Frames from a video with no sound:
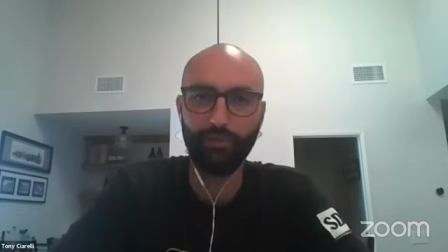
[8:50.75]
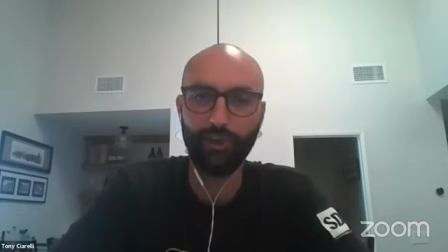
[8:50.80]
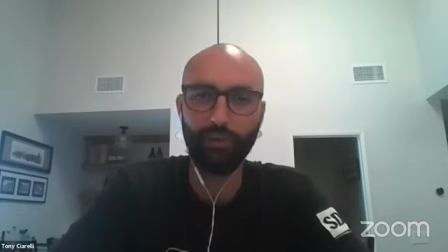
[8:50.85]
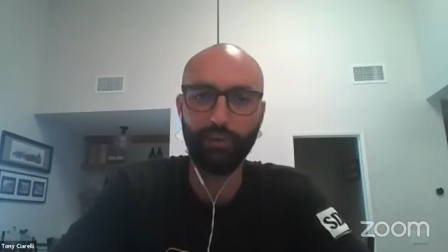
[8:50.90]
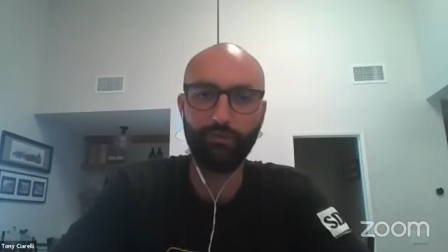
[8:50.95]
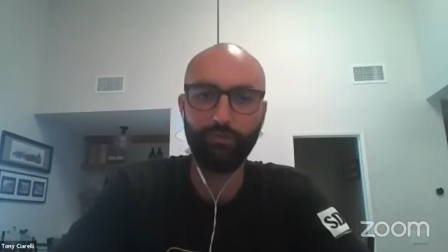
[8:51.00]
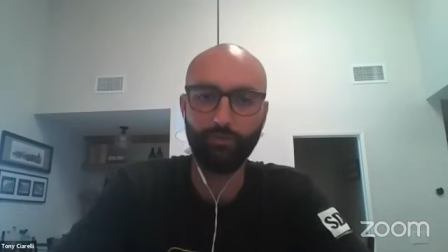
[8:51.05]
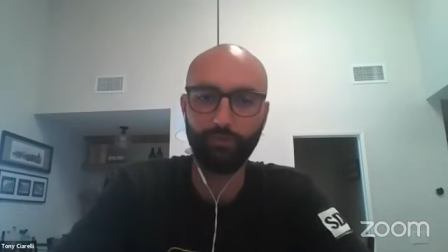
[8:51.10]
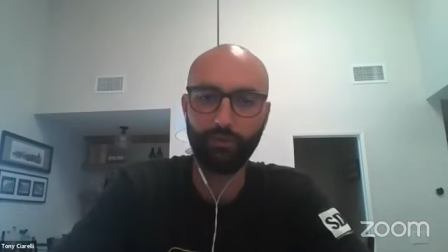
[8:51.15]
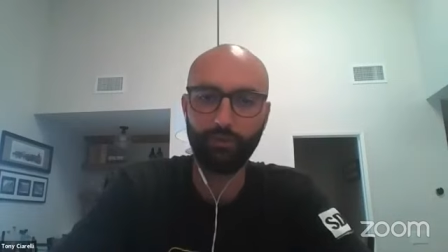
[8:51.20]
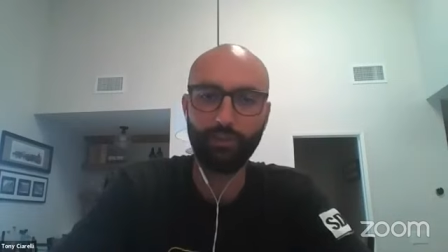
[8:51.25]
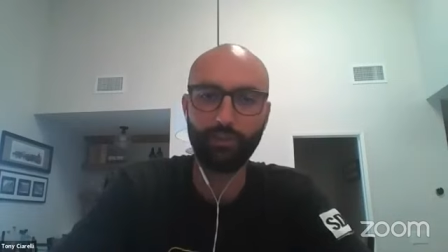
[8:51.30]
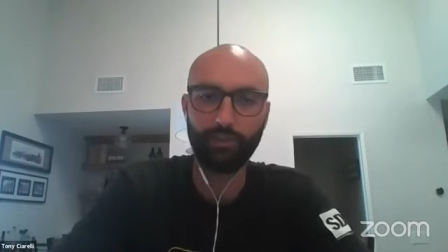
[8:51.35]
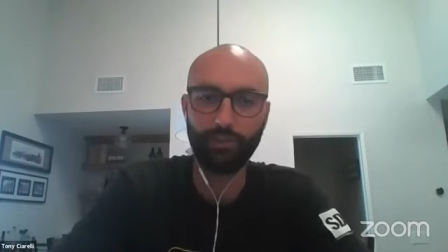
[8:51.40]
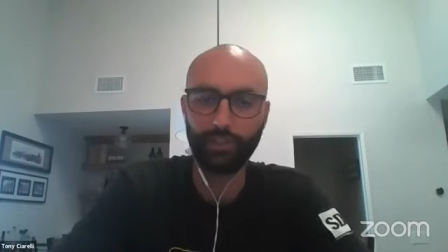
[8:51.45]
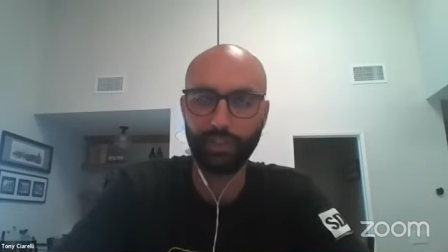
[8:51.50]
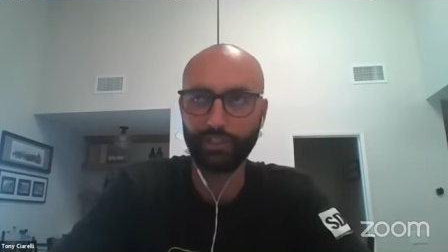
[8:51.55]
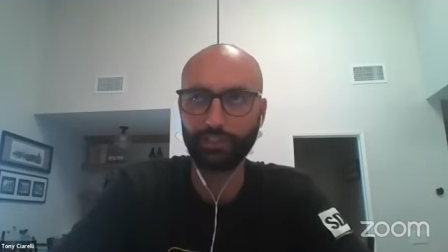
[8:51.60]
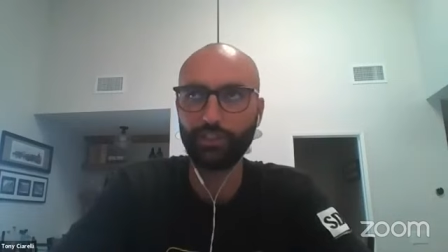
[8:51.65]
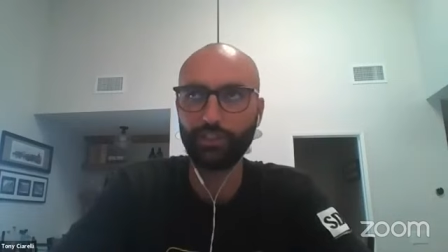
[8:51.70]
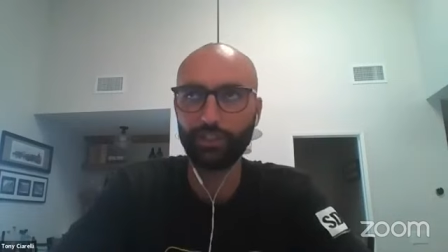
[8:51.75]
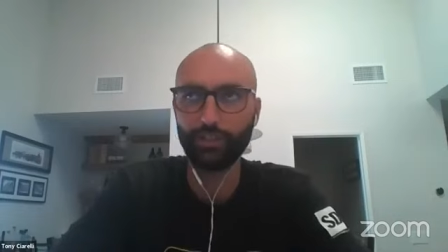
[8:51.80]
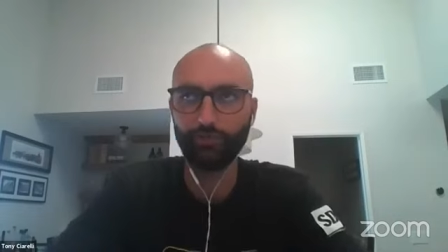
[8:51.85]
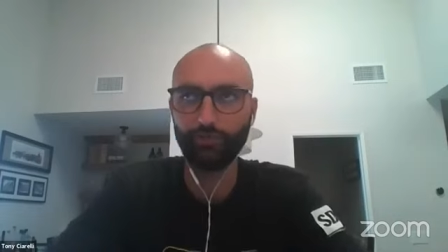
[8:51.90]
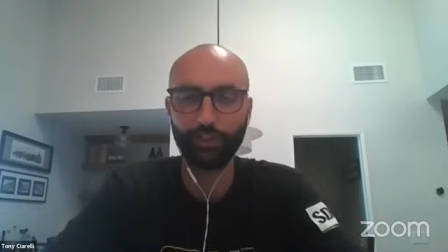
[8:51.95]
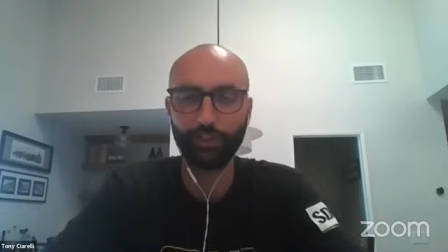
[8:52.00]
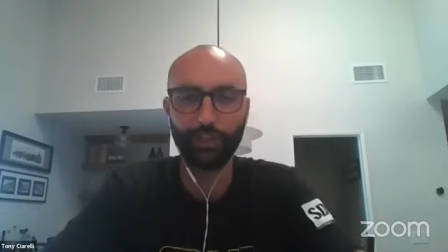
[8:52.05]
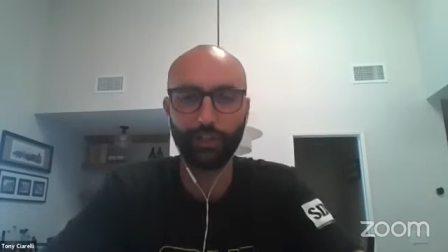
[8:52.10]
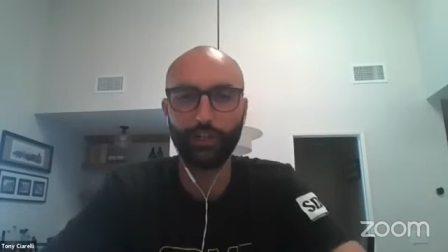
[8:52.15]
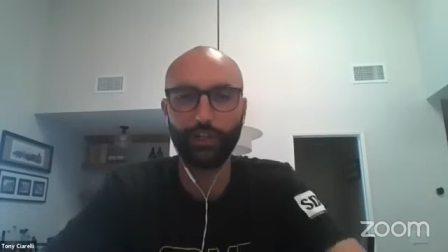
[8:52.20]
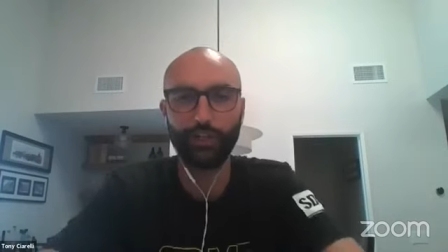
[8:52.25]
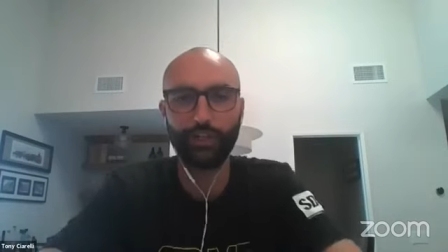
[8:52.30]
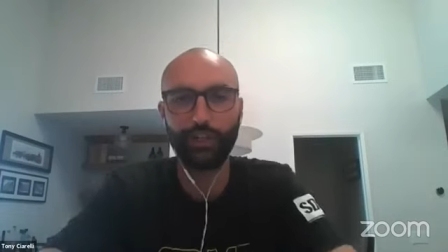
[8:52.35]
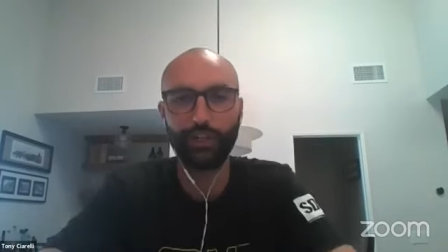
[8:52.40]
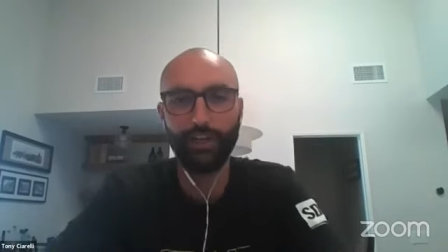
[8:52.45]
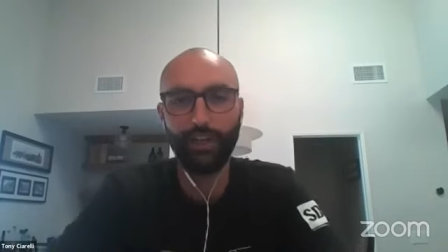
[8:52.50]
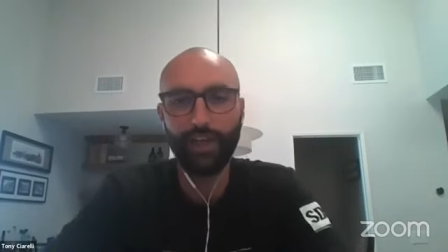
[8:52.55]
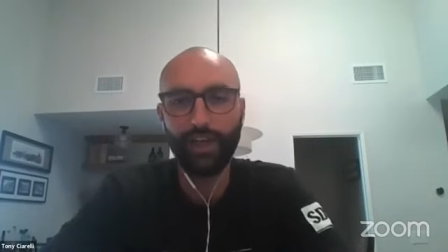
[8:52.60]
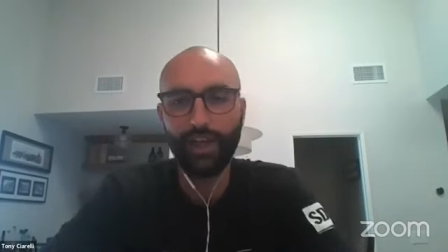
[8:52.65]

of the things that you've learned